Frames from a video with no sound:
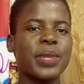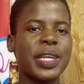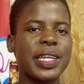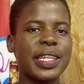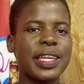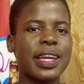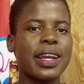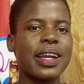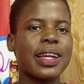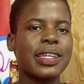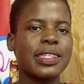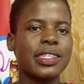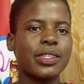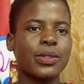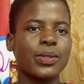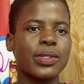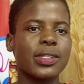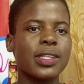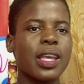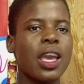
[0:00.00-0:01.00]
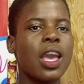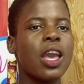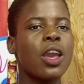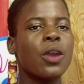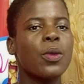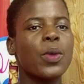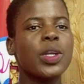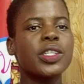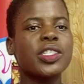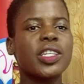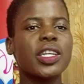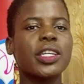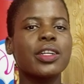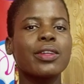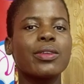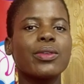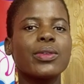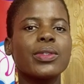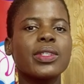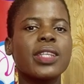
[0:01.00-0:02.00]
media handles, which
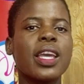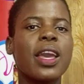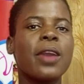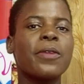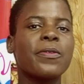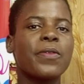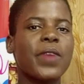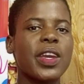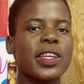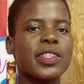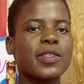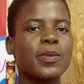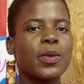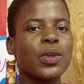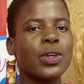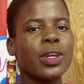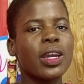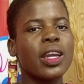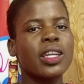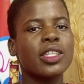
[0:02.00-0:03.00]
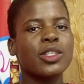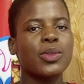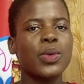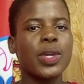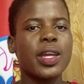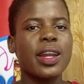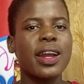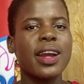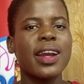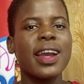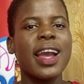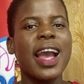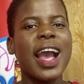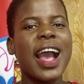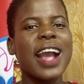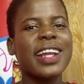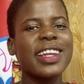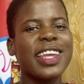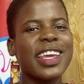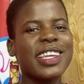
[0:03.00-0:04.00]
includes Facebook, Twitter,
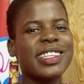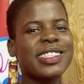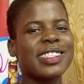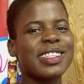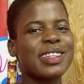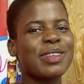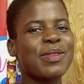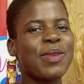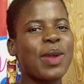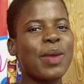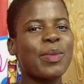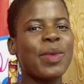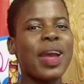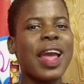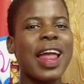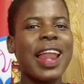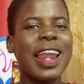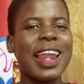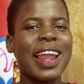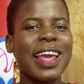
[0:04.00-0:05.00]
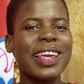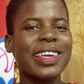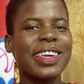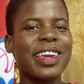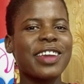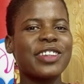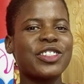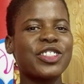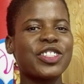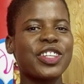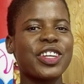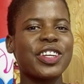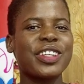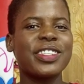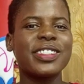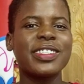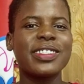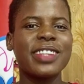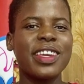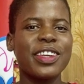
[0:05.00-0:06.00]
and Instagram. Like and share.
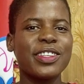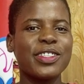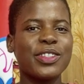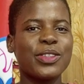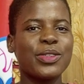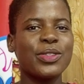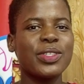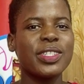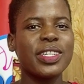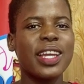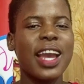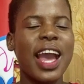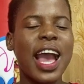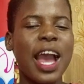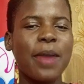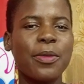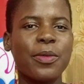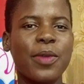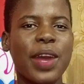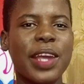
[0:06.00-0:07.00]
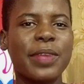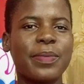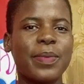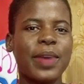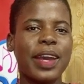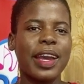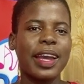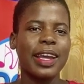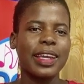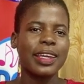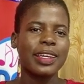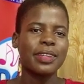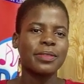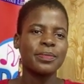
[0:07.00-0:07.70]
Stay tuned. I'm right back.